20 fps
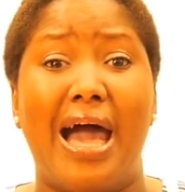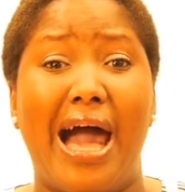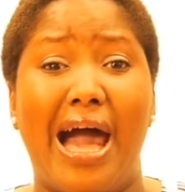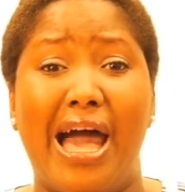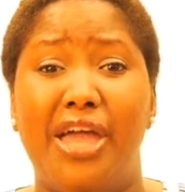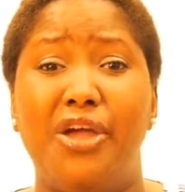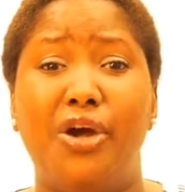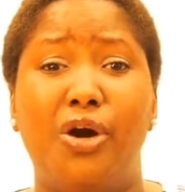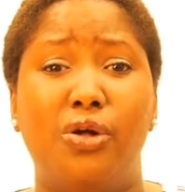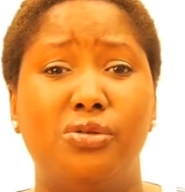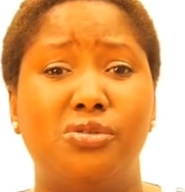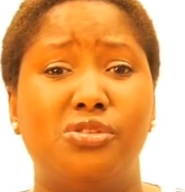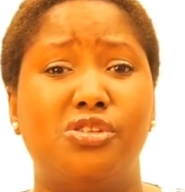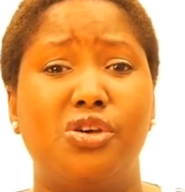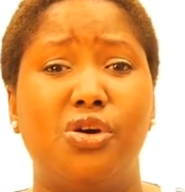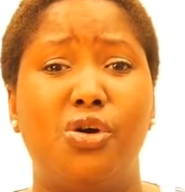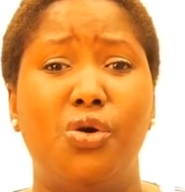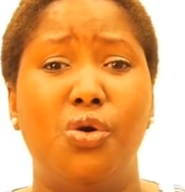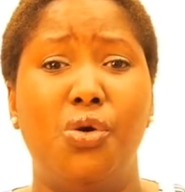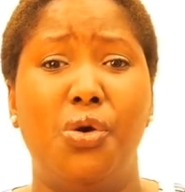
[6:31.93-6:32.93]
I
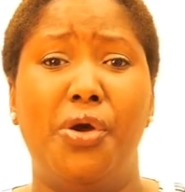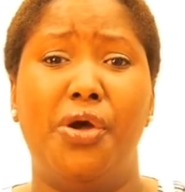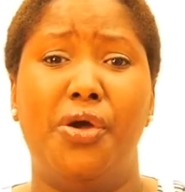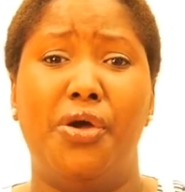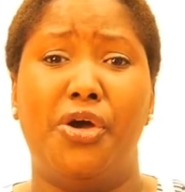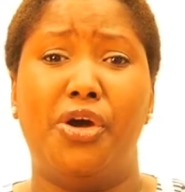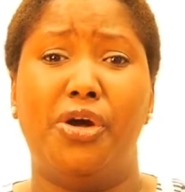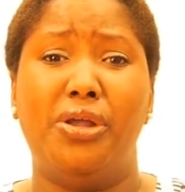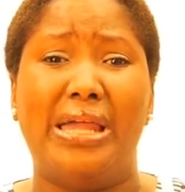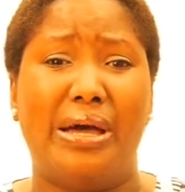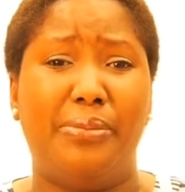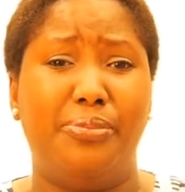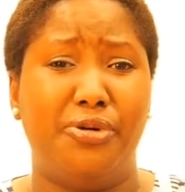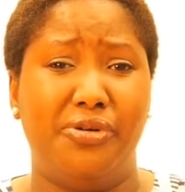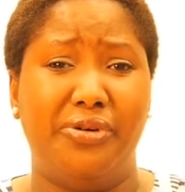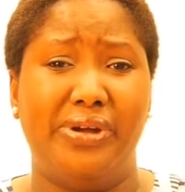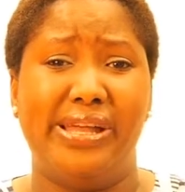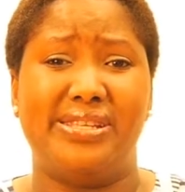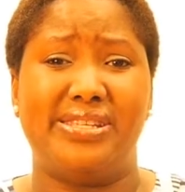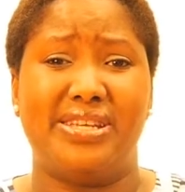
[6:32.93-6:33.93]
also
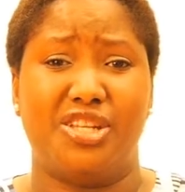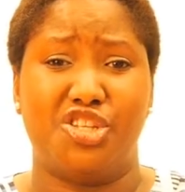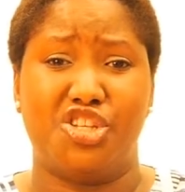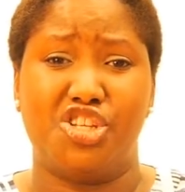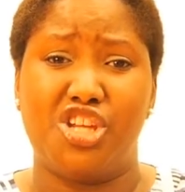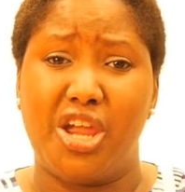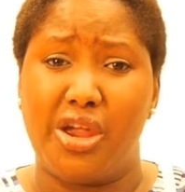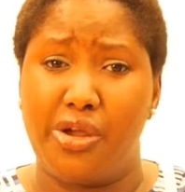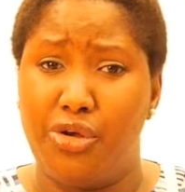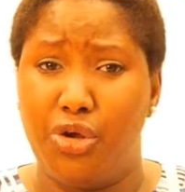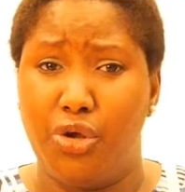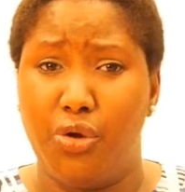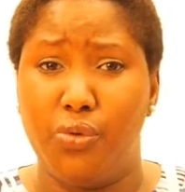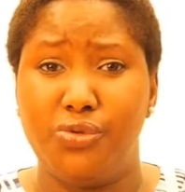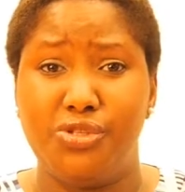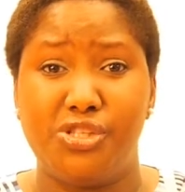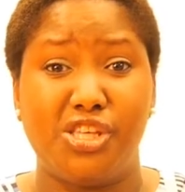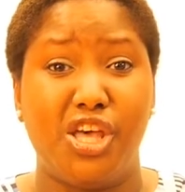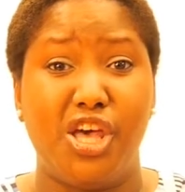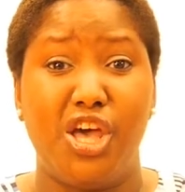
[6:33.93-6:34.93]
collaborate and share
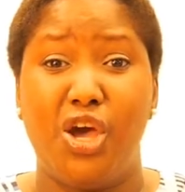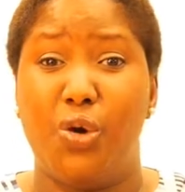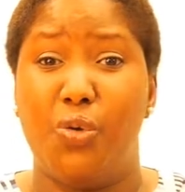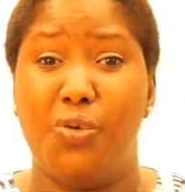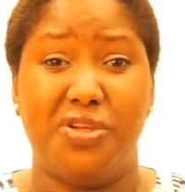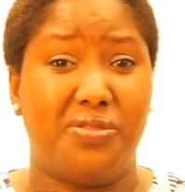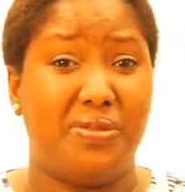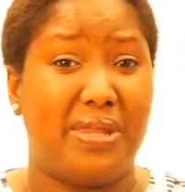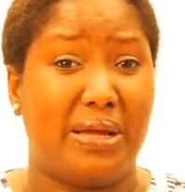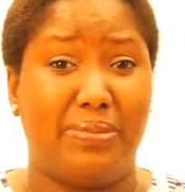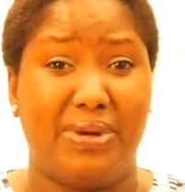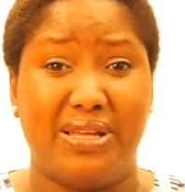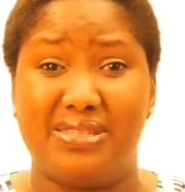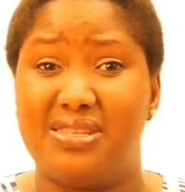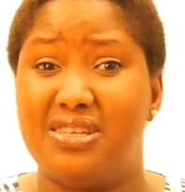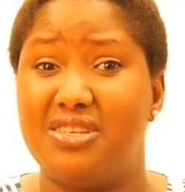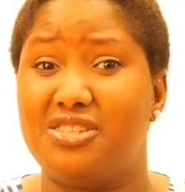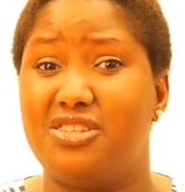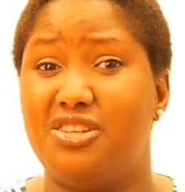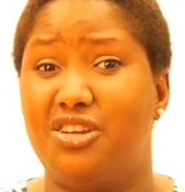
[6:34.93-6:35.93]
notes with like my
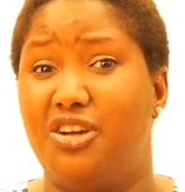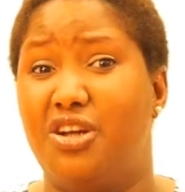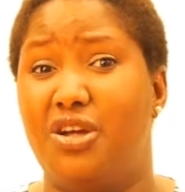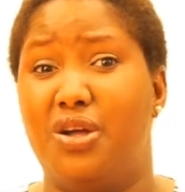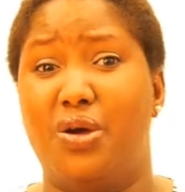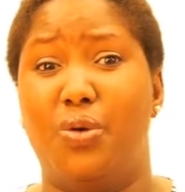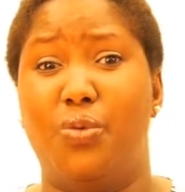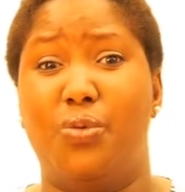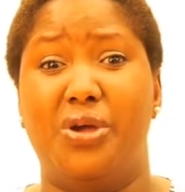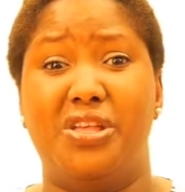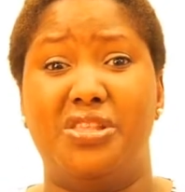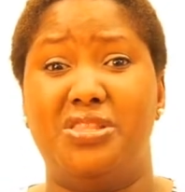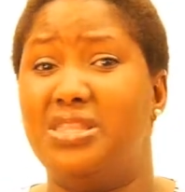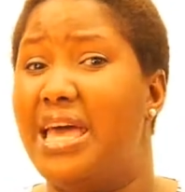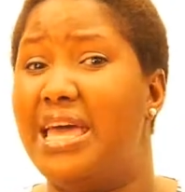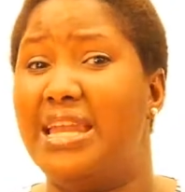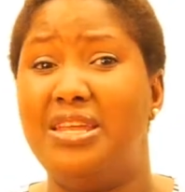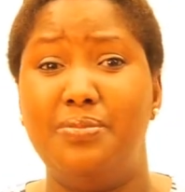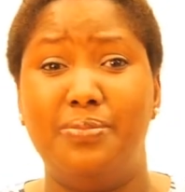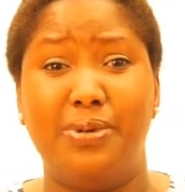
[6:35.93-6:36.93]
sister, with
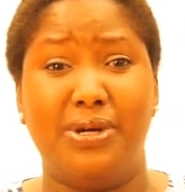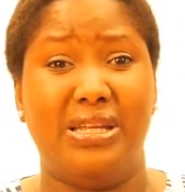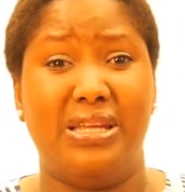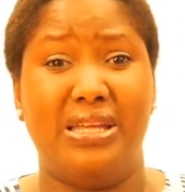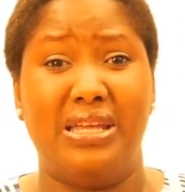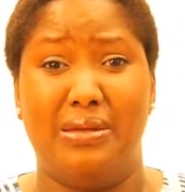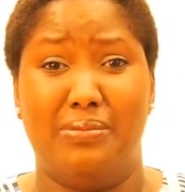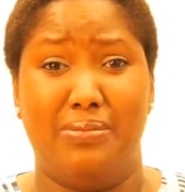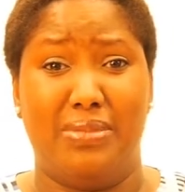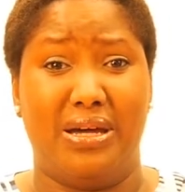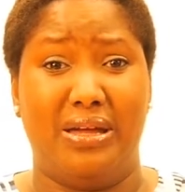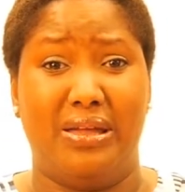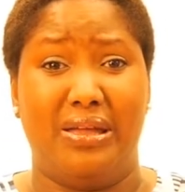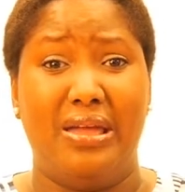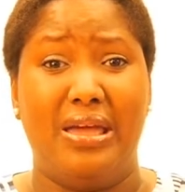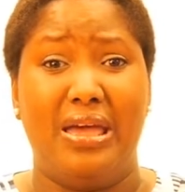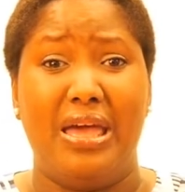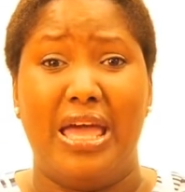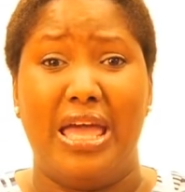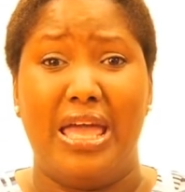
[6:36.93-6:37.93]
anybody in
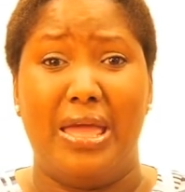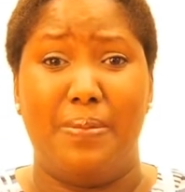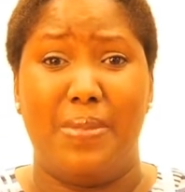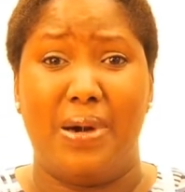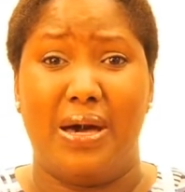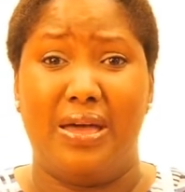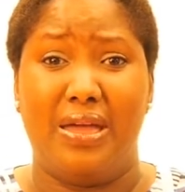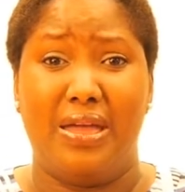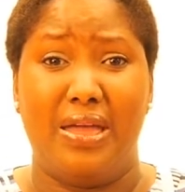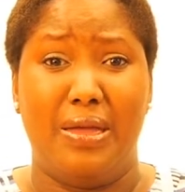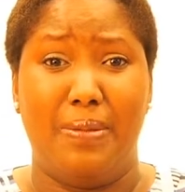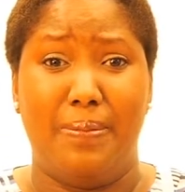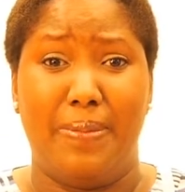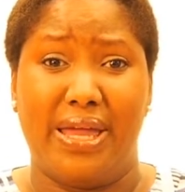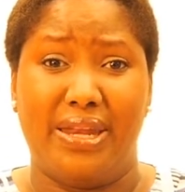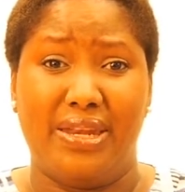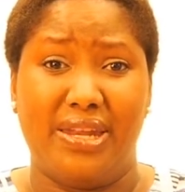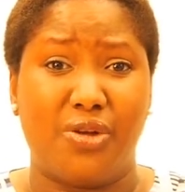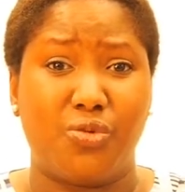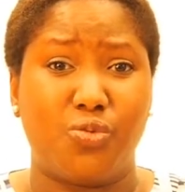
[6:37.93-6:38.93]

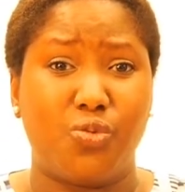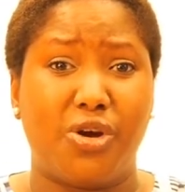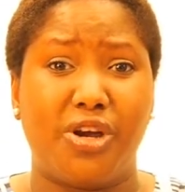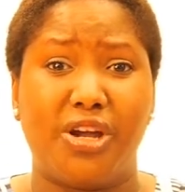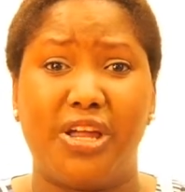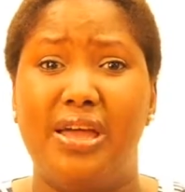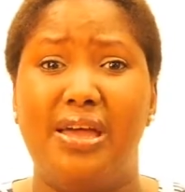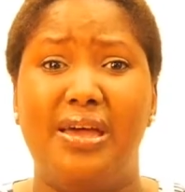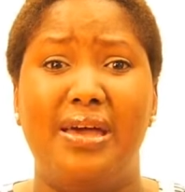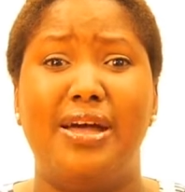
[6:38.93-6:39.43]
my network,